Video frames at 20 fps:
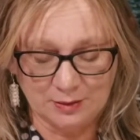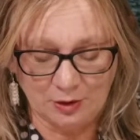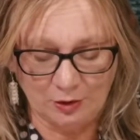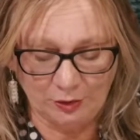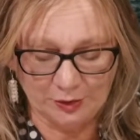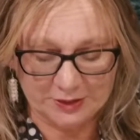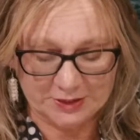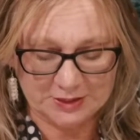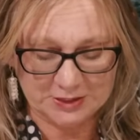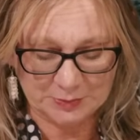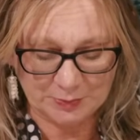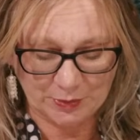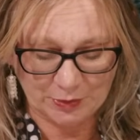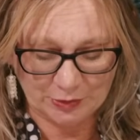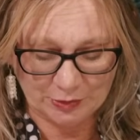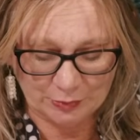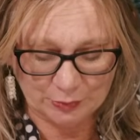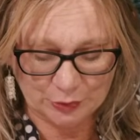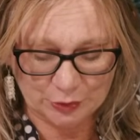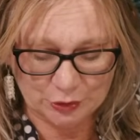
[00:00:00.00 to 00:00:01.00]
Holy
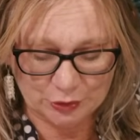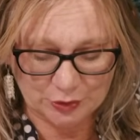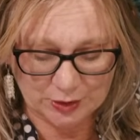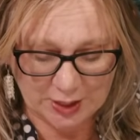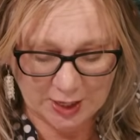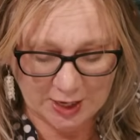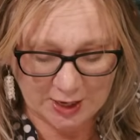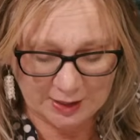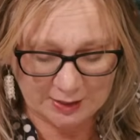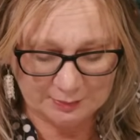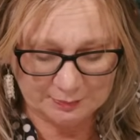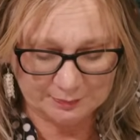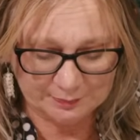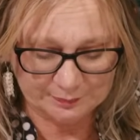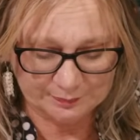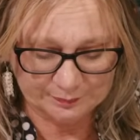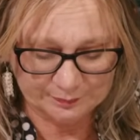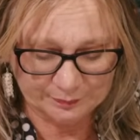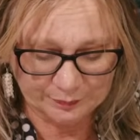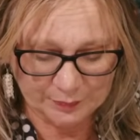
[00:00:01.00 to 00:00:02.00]
Spirit, would you
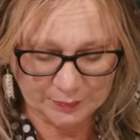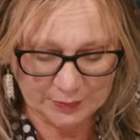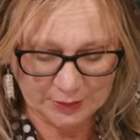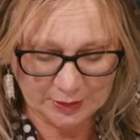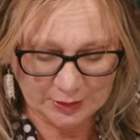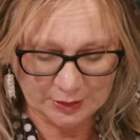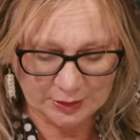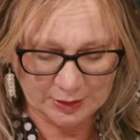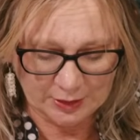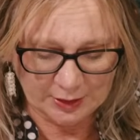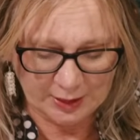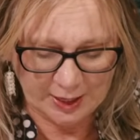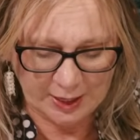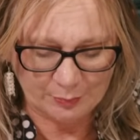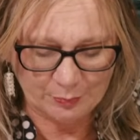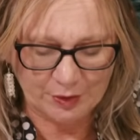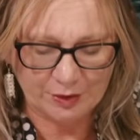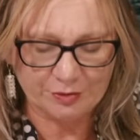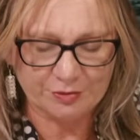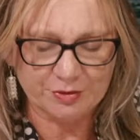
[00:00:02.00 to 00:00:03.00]
come?
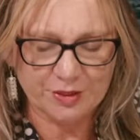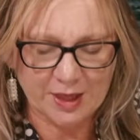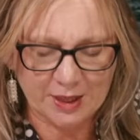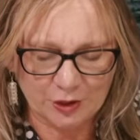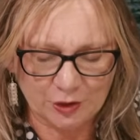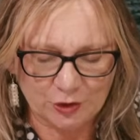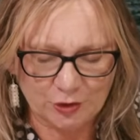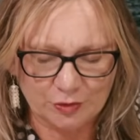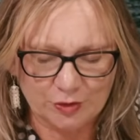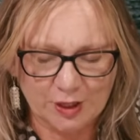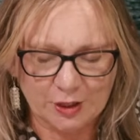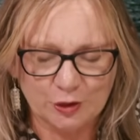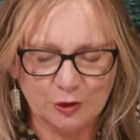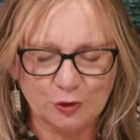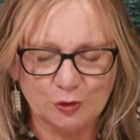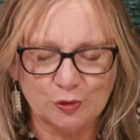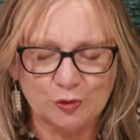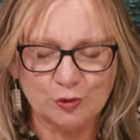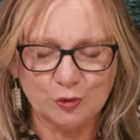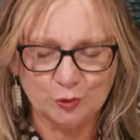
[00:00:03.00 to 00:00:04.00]
And we thank you that
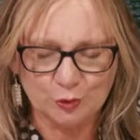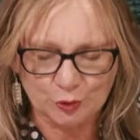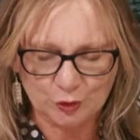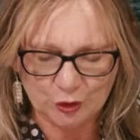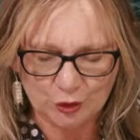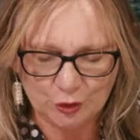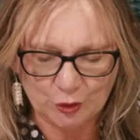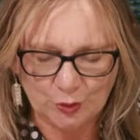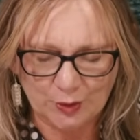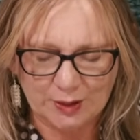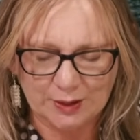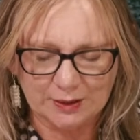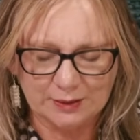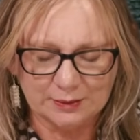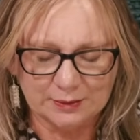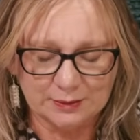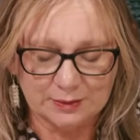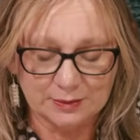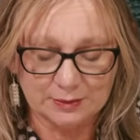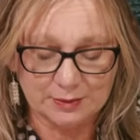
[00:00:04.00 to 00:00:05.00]
you do cure
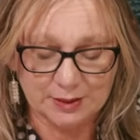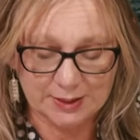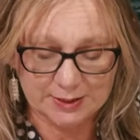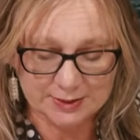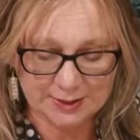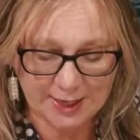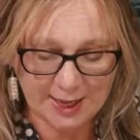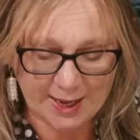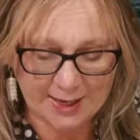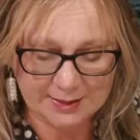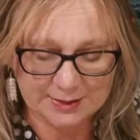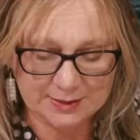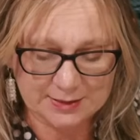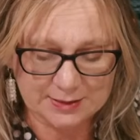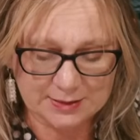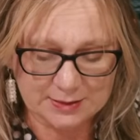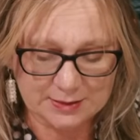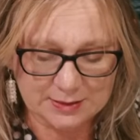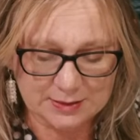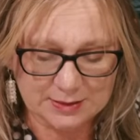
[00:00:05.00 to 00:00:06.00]
these
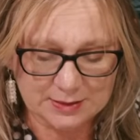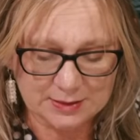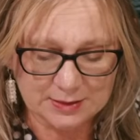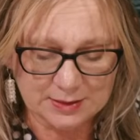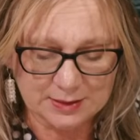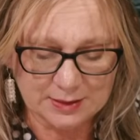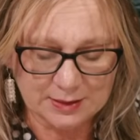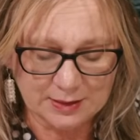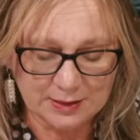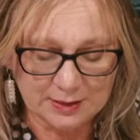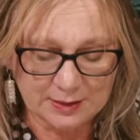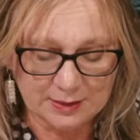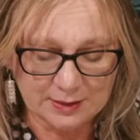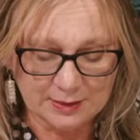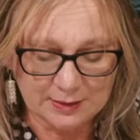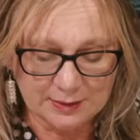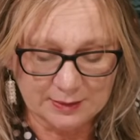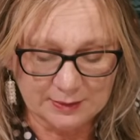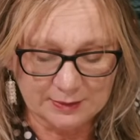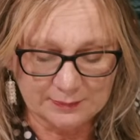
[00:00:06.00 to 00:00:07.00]
cancers.
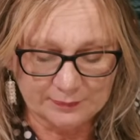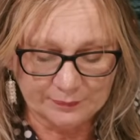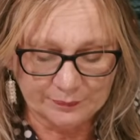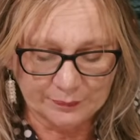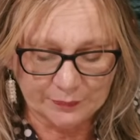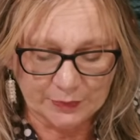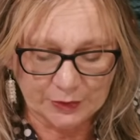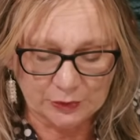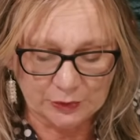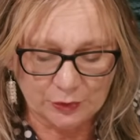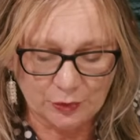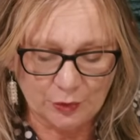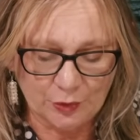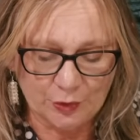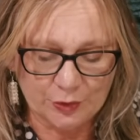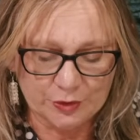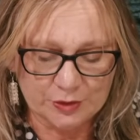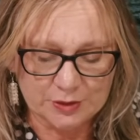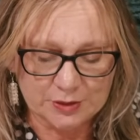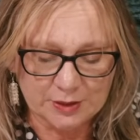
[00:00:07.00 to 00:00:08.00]

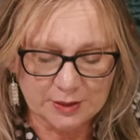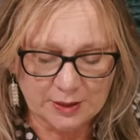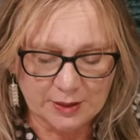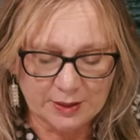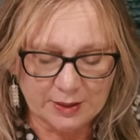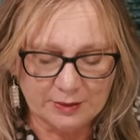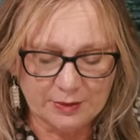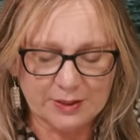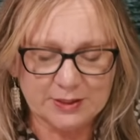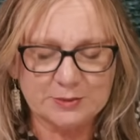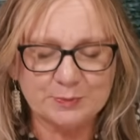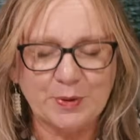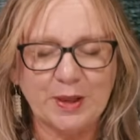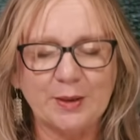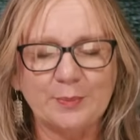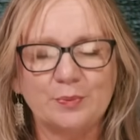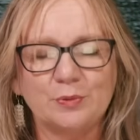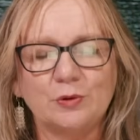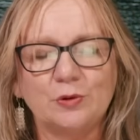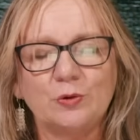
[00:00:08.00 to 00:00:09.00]
Lord, there's
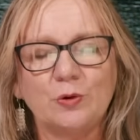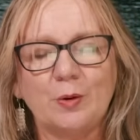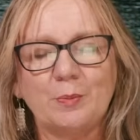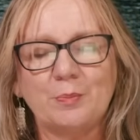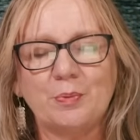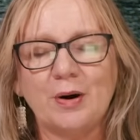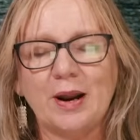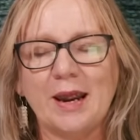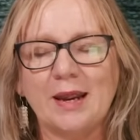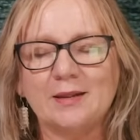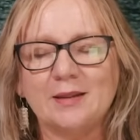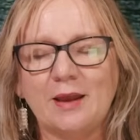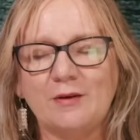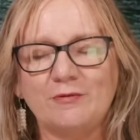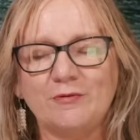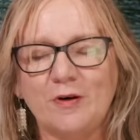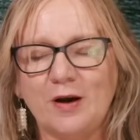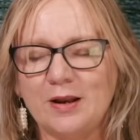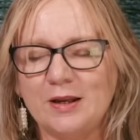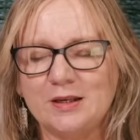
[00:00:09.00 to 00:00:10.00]
people who are praying, they
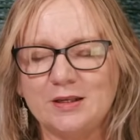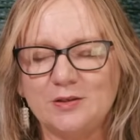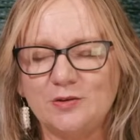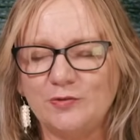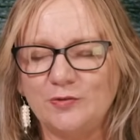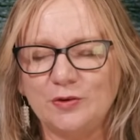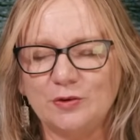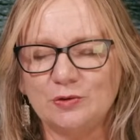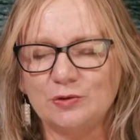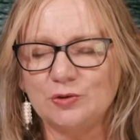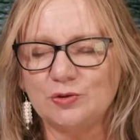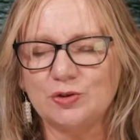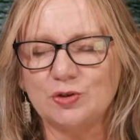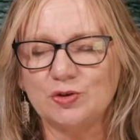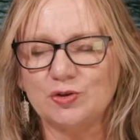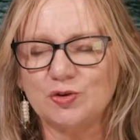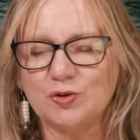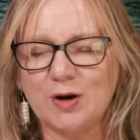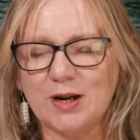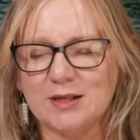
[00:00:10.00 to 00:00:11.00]
find it difficult to
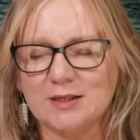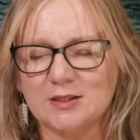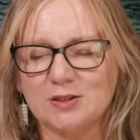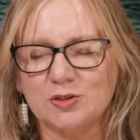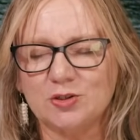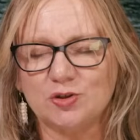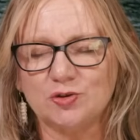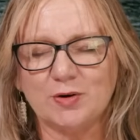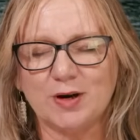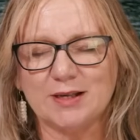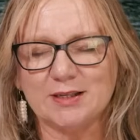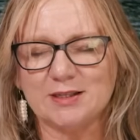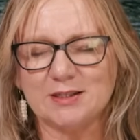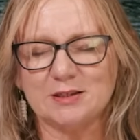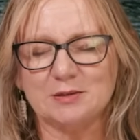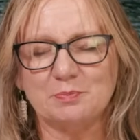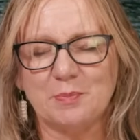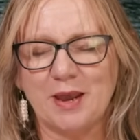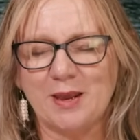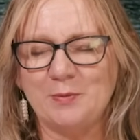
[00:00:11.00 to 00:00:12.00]

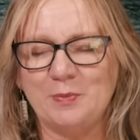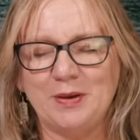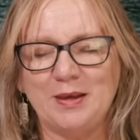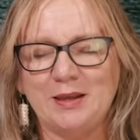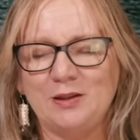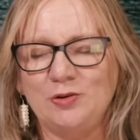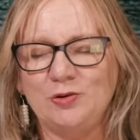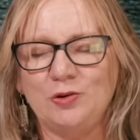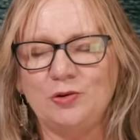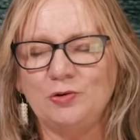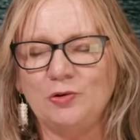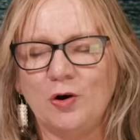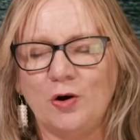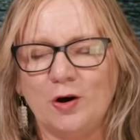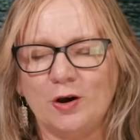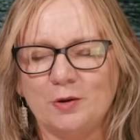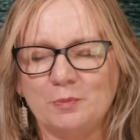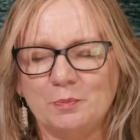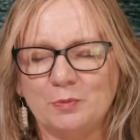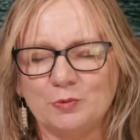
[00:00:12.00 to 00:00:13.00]
trust maybe in you,
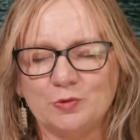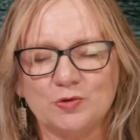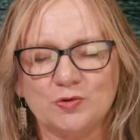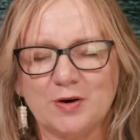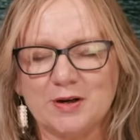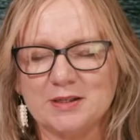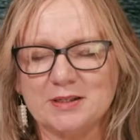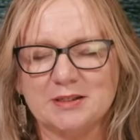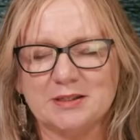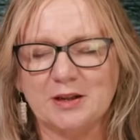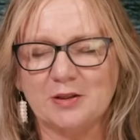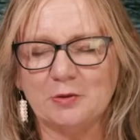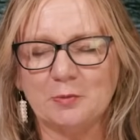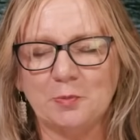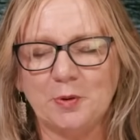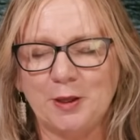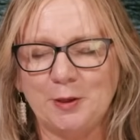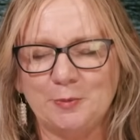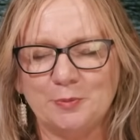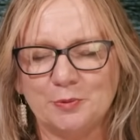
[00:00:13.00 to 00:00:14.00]
God, or trust other
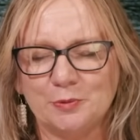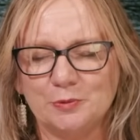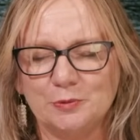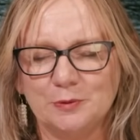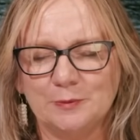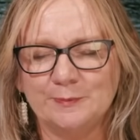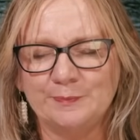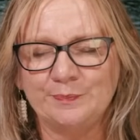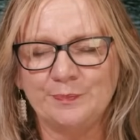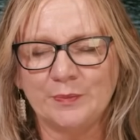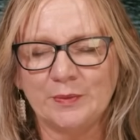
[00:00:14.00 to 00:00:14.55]
people.